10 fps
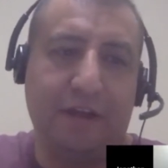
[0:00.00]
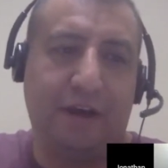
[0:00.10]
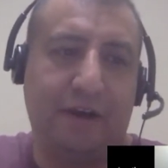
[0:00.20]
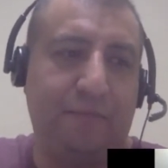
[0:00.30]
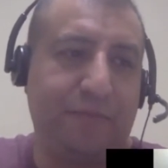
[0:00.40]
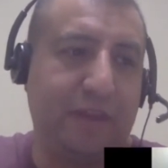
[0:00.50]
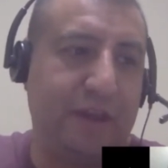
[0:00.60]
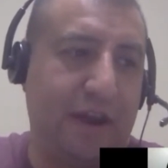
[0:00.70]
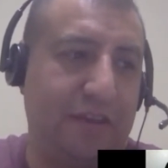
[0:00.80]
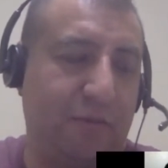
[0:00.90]

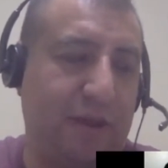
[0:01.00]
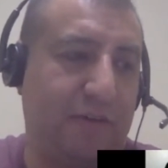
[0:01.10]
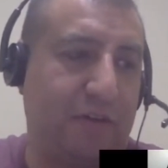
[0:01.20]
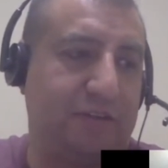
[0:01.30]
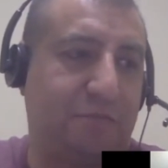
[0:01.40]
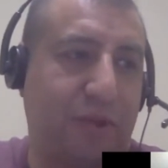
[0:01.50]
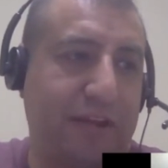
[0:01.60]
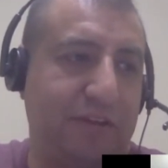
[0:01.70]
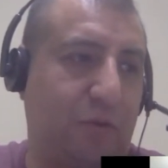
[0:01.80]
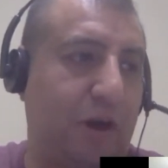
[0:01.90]
now that we have all these
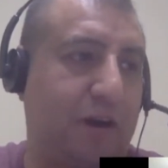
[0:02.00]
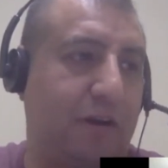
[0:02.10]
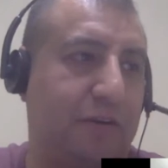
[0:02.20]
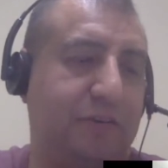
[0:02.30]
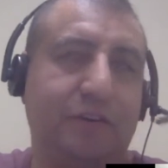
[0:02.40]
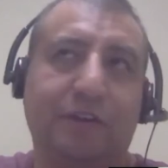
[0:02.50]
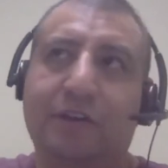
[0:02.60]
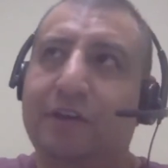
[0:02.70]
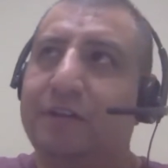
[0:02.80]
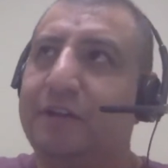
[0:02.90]
planeswalkers,
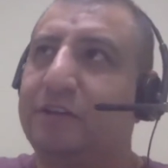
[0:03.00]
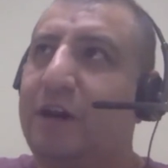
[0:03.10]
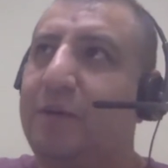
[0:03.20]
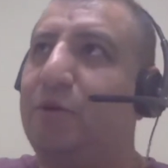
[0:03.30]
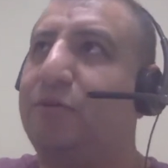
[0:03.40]
there's a couple of